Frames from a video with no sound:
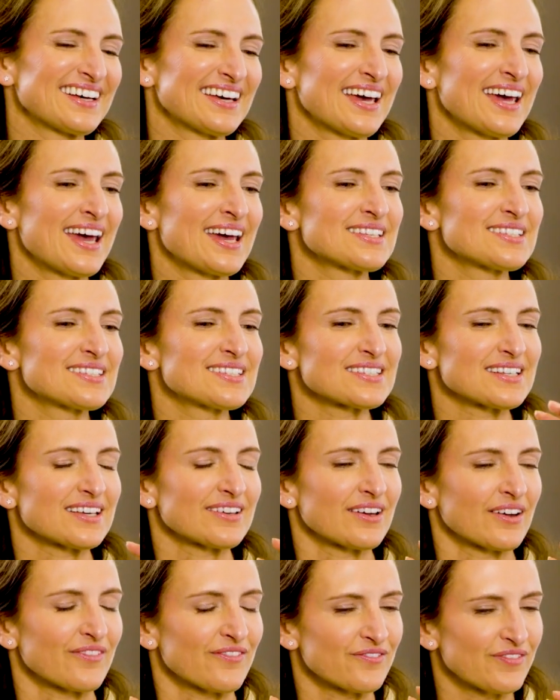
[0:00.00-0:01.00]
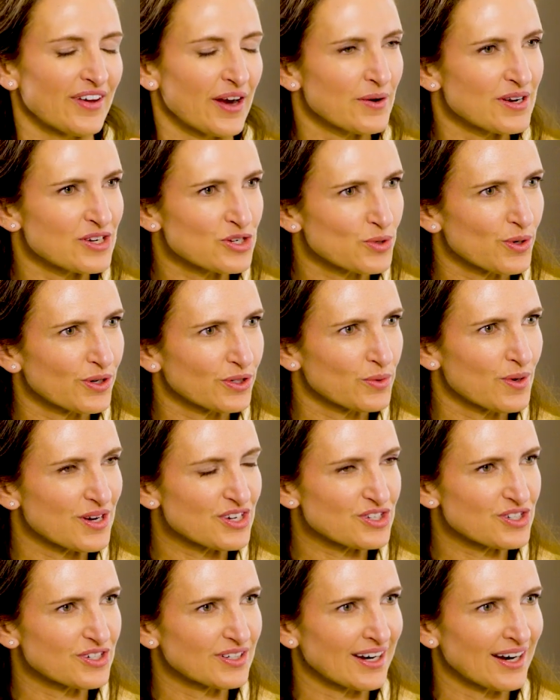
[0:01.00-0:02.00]
It's a very short
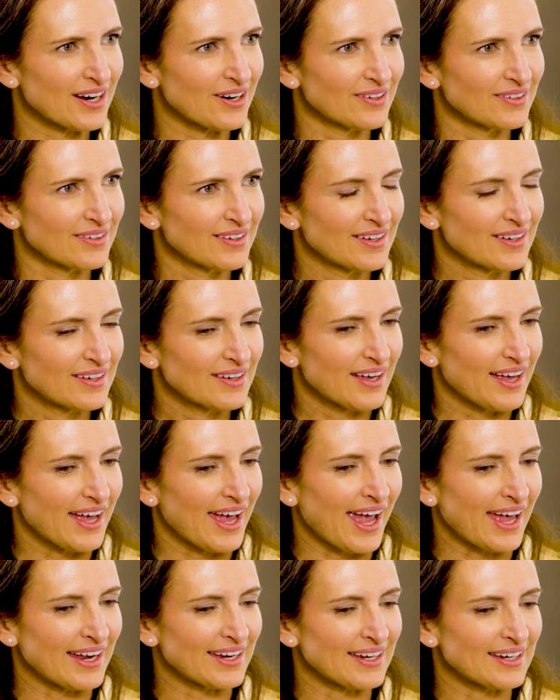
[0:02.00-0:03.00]
questionnaire, and